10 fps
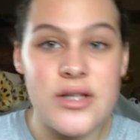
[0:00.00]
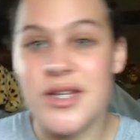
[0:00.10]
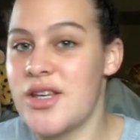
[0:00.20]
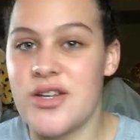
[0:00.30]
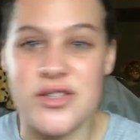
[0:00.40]

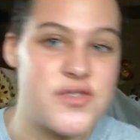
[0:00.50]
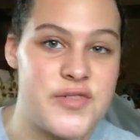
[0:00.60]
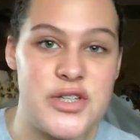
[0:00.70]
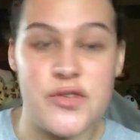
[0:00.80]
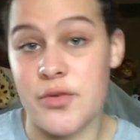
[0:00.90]
clicking on this
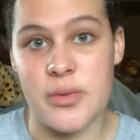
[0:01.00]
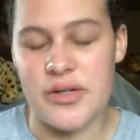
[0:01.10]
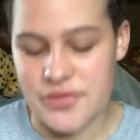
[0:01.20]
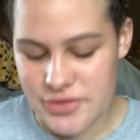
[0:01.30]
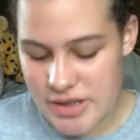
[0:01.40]
video for
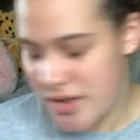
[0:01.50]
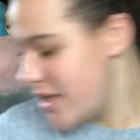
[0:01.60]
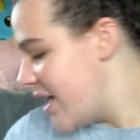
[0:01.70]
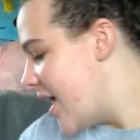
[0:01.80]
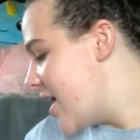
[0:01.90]
whatever
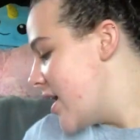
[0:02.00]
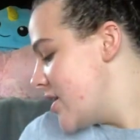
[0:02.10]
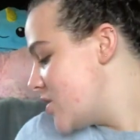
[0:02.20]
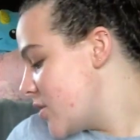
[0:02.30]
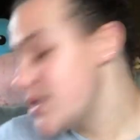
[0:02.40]
reason.
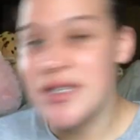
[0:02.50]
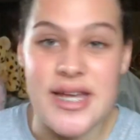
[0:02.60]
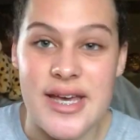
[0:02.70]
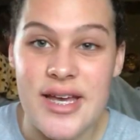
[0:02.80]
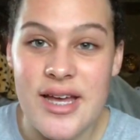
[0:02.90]
So
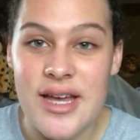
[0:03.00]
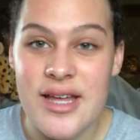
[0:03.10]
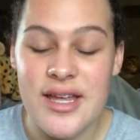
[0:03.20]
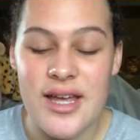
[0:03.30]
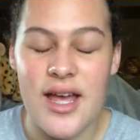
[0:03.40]
today,
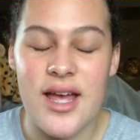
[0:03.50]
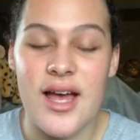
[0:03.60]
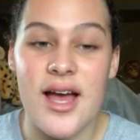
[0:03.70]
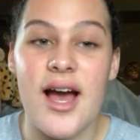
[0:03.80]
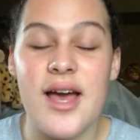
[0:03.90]

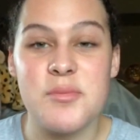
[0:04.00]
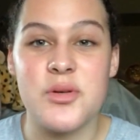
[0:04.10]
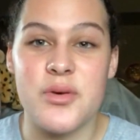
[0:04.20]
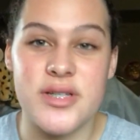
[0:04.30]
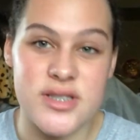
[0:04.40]
I'm
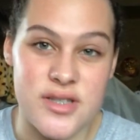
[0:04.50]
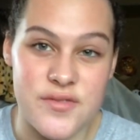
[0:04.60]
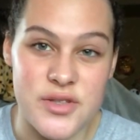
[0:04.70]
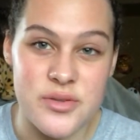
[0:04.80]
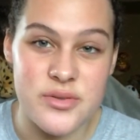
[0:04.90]
going to
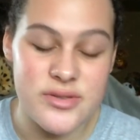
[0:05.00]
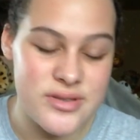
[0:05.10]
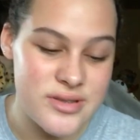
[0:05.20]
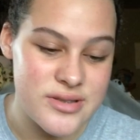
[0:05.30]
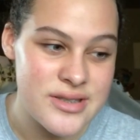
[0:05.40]
give you
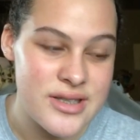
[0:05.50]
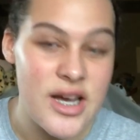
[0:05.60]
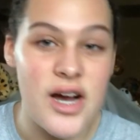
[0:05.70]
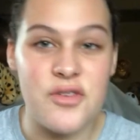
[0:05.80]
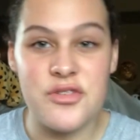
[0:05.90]

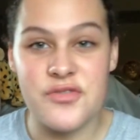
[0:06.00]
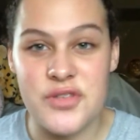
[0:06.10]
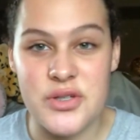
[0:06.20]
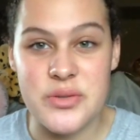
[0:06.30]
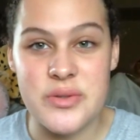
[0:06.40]
a
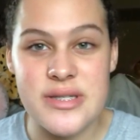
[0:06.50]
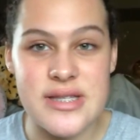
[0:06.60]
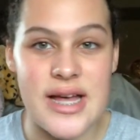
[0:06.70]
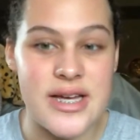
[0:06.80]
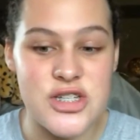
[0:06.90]
review
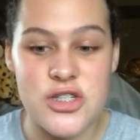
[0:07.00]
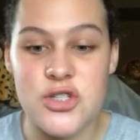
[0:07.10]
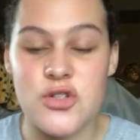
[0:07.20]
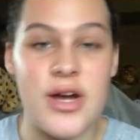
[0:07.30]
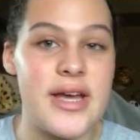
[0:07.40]

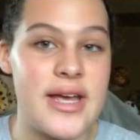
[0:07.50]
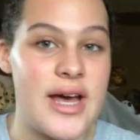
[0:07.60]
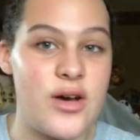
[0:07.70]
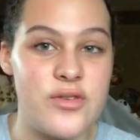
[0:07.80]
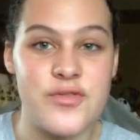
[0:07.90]
/ trying
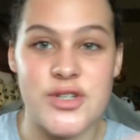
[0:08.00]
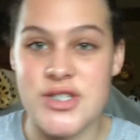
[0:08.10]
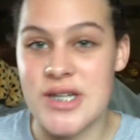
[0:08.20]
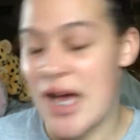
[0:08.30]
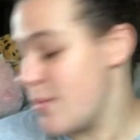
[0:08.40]
out
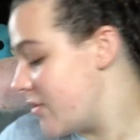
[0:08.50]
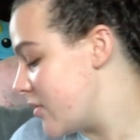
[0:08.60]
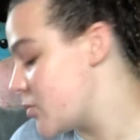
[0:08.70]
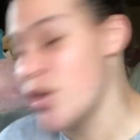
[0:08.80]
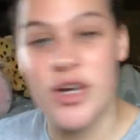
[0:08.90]
first time
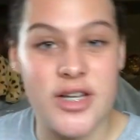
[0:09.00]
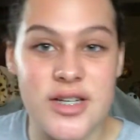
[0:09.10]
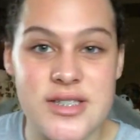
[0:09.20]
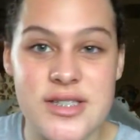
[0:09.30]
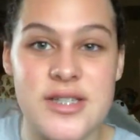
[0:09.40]
of a
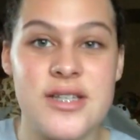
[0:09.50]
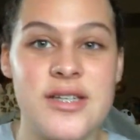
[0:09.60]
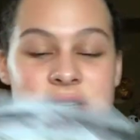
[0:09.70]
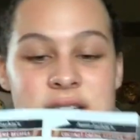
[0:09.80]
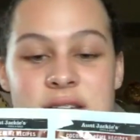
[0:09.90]
product.
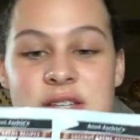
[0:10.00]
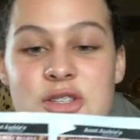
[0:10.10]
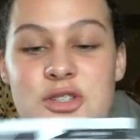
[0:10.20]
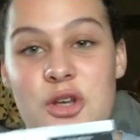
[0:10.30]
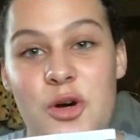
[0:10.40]

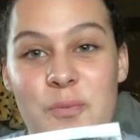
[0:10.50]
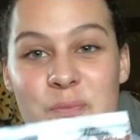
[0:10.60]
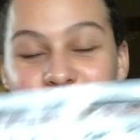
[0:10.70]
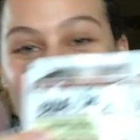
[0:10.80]
So,